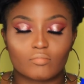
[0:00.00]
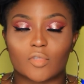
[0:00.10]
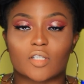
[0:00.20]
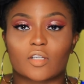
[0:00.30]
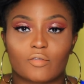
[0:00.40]

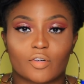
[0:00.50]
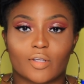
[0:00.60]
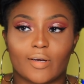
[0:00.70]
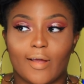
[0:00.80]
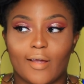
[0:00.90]
discovered
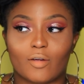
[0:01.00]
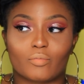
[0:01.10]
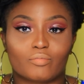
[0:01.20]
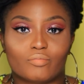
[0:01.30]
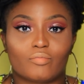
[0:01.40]
that, hey,
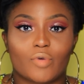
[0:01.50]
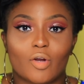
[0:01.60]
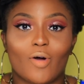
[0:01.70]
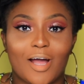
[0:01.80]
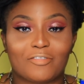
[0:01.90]
we
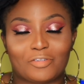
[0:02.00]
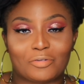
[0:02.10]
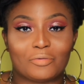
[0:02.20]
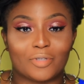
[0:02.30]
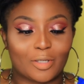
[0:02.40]
don't have
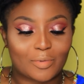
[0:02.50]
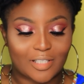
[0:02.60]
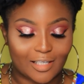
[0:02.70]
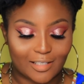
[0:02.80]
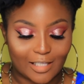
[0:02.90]
nude
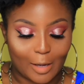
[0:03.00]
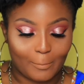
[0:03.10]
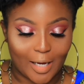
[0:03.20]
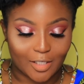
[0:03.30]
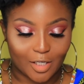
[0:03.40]
lipsticks that
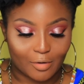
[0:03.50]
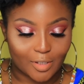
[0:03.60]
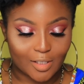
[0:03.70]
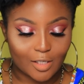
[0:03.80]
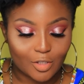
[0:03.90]
match our
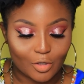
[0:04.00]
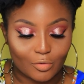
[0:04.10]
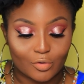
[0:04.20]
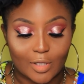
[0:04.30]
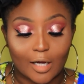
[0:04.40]
skin
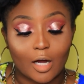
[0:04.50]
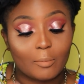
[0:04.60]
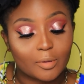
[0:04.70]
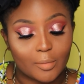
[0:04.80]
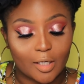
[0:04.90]
tones or that
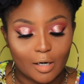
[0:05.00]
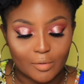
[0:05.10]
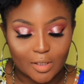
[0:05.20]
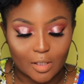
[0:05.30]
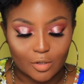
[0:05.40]
complement
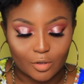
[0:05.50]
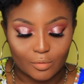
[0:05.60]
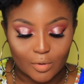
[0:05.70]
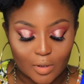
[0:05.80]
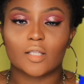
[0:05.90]
our skin
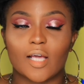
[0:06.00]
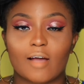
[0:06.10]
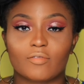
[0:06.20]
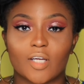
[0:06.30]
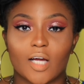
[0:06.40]
tones. They
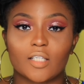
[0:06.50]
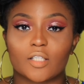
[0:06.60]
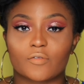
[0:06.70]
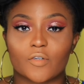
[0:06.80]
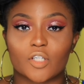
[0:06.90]
have 9
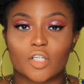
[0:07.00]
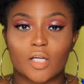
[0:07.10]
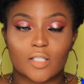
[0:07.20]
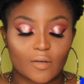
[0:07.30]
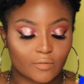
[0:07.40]
different
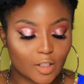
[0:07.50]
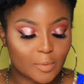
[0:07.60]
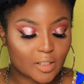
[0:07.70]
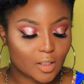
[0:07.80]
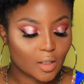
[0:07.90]
shades of
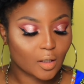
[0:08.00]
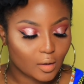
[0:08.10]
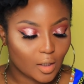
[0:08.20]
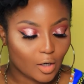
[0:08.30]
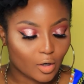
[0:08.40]
lipstick.
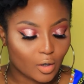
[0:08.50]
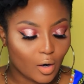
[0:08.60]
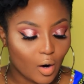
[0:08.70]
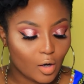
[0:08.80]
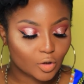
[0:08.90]
They are
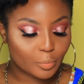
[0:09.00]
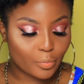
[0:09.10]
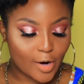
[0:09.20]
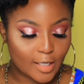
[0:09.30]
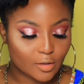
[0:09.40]
called
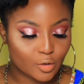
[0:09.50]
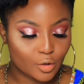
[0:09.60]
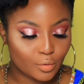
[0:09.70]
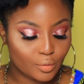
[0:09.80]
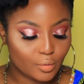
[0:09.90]
Brand
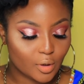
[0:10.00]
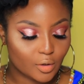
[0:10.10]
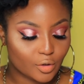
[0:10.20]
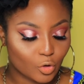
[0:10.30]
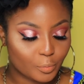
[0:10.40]
Nude,
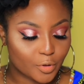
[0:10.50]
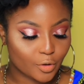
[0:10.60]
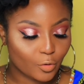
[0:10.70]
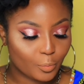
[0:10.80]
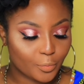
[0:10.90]
Dope
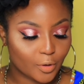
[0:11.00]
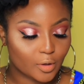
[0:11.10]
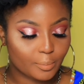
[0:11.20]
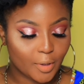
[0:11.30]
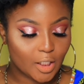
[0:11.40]
Taupe,
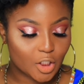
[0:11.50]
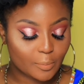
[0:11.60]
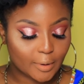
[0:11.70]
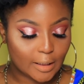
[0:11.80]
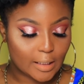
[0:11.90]

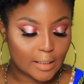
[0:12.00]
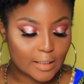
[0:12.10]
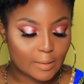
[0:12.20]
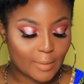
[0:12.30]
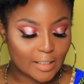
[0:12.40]
Peach
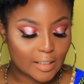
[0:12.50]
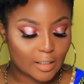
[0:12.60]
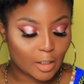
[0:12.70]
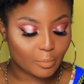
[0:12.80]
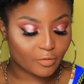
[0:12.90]
Please,
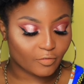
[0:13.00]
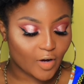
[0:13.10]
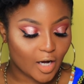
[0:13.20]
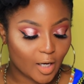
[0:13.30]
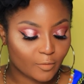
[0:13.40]
Minted Number
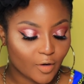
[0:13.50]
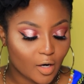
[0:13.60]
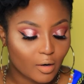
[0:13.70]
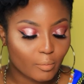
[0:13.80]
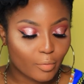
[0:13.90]
5,
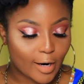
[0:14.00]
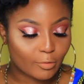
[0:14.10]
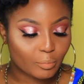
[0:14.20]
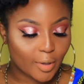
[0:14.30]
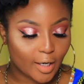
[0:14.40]

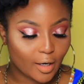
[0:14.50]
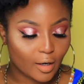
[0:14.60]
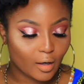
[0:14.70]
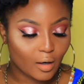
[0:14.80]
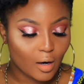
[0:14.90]
Brown
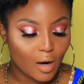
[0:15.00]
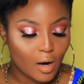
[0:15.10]
Bear,